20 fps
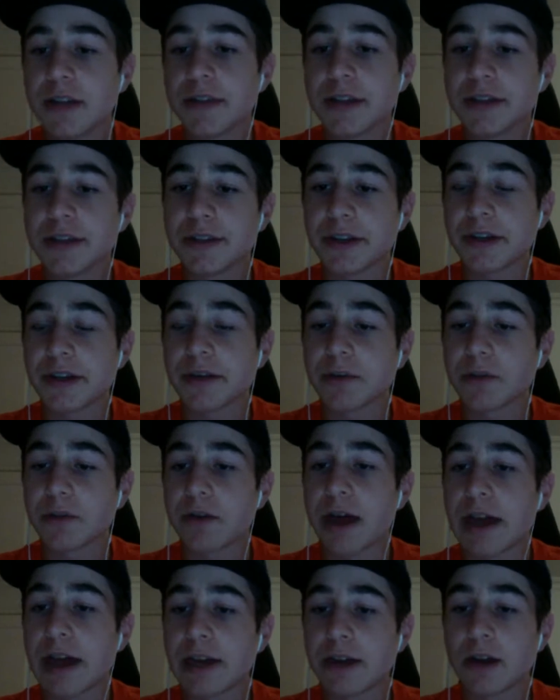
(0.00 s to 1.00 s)
then they're going to
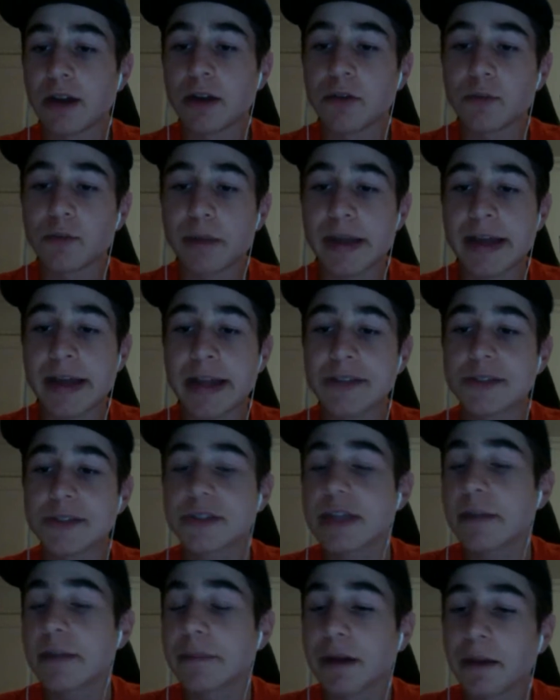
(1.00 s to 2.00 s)
rely on Rupe Hintz to
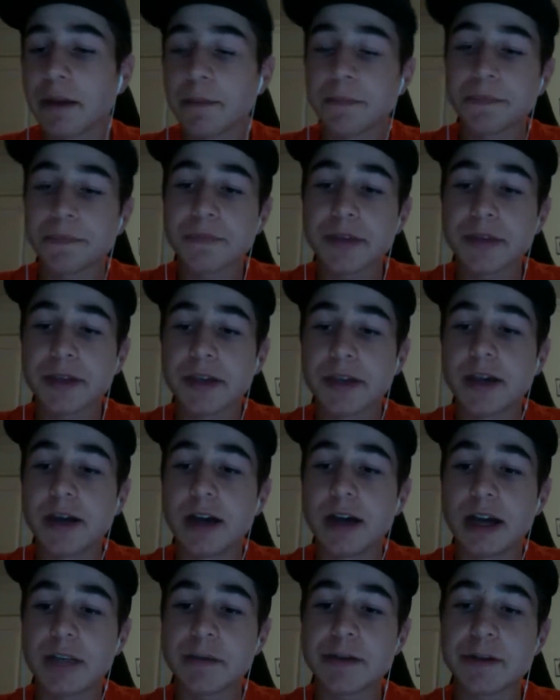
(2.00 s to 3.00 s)
step up,
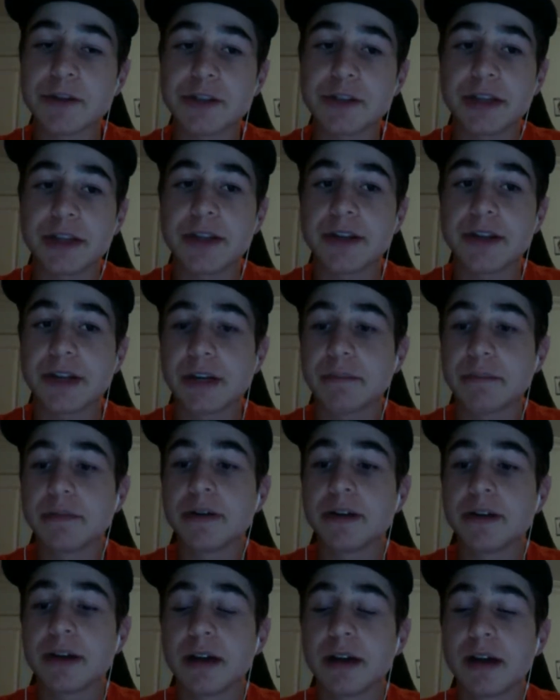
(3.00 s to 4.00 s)
especially that they're going to
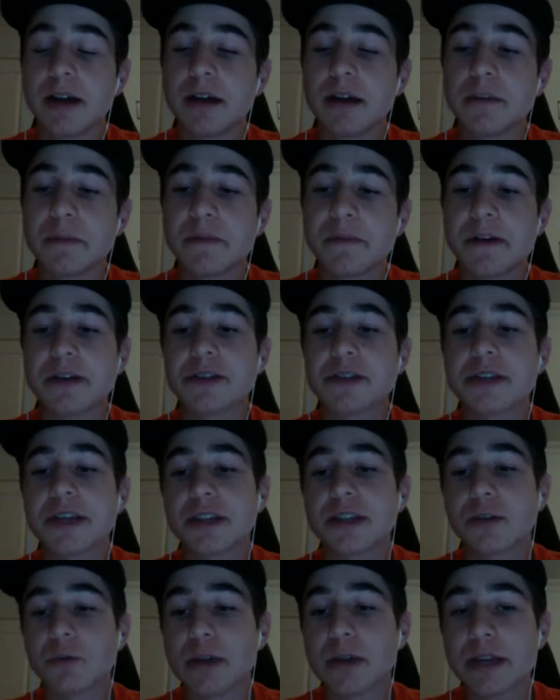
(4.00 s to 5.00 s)
put Pavelski
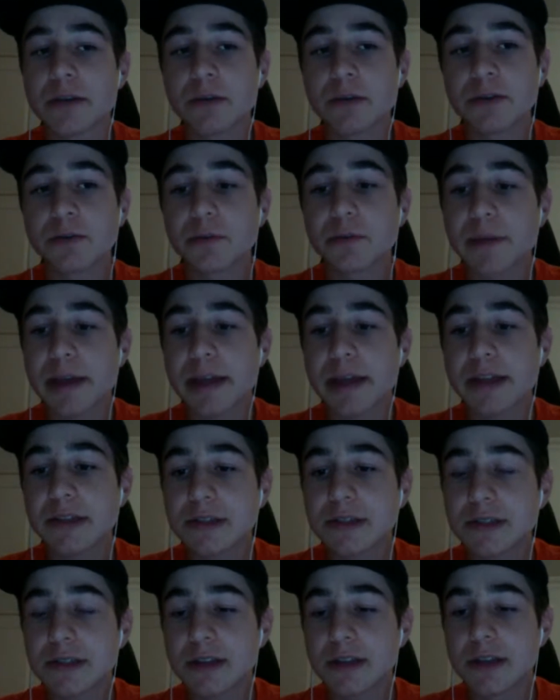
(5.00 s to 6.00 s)
in the wing with Rupe
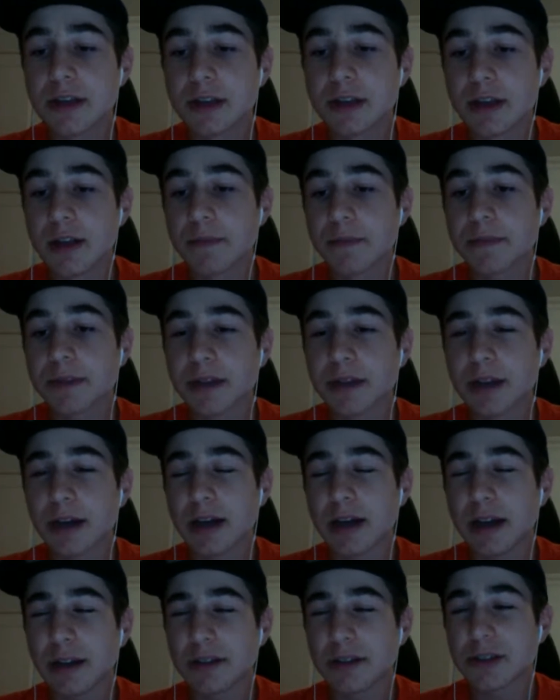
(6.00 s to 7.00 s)
Hintz.
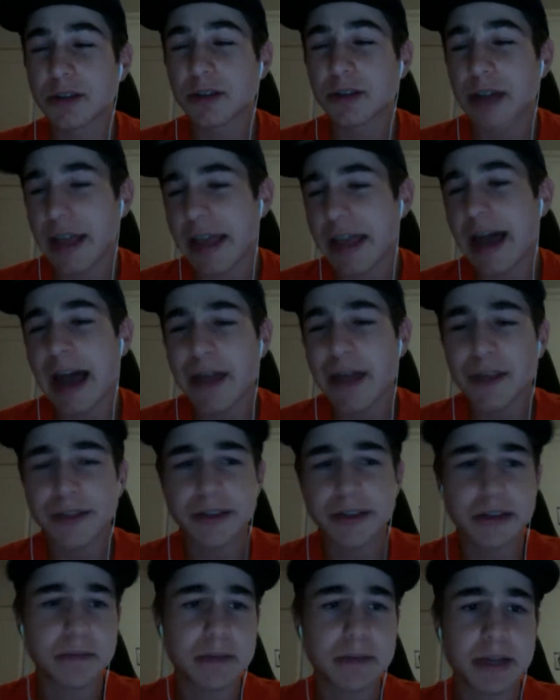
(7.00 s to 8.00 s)
So, yeah, I think
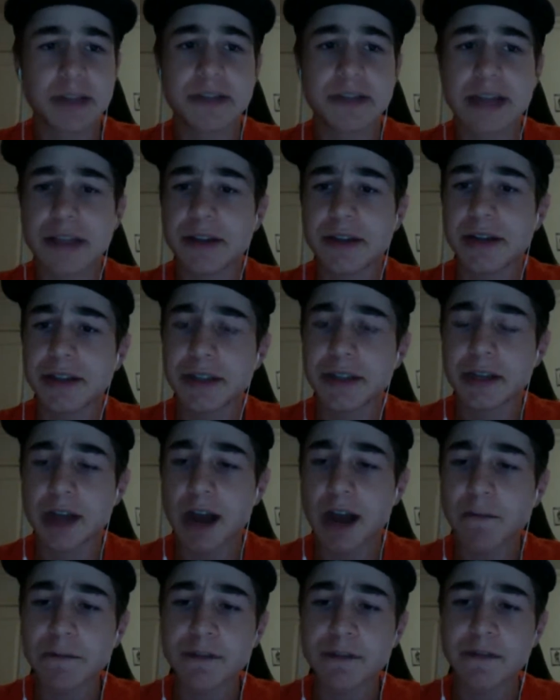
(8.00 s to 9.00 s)
they're going to be a contender. I think
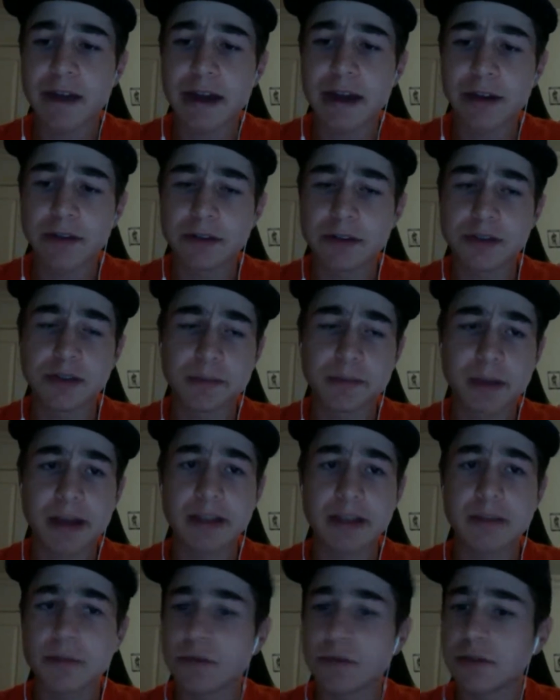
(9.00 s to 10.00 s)
conference finals is a
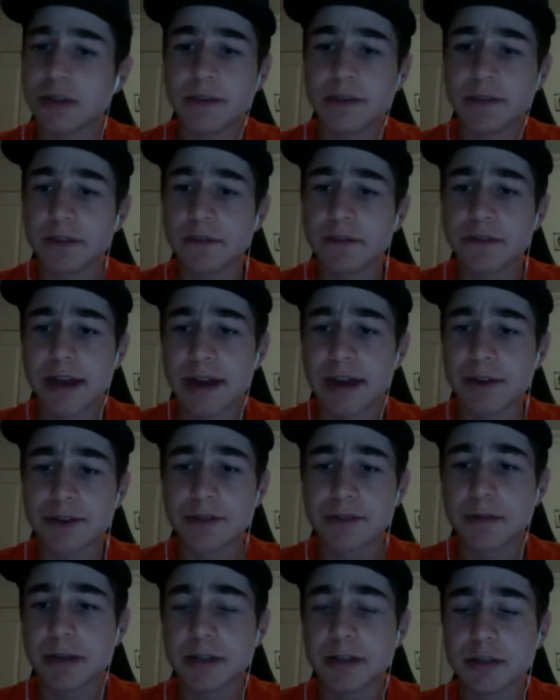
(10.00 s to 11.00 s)
possibility. Even the finals
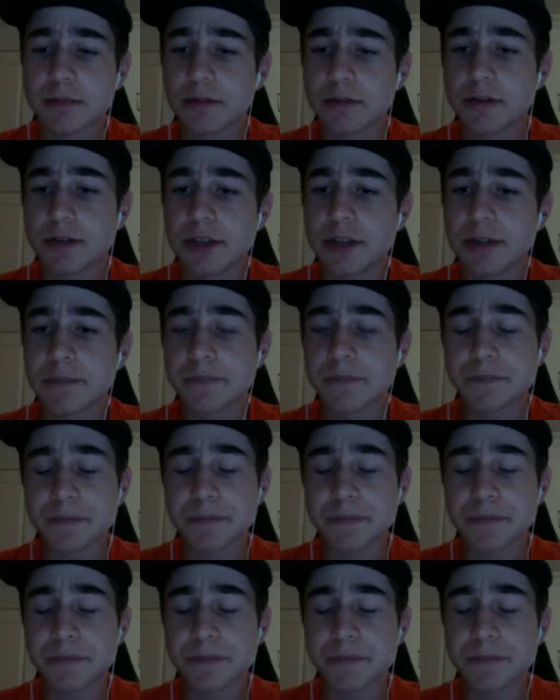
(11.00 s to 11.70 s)
is a possibility.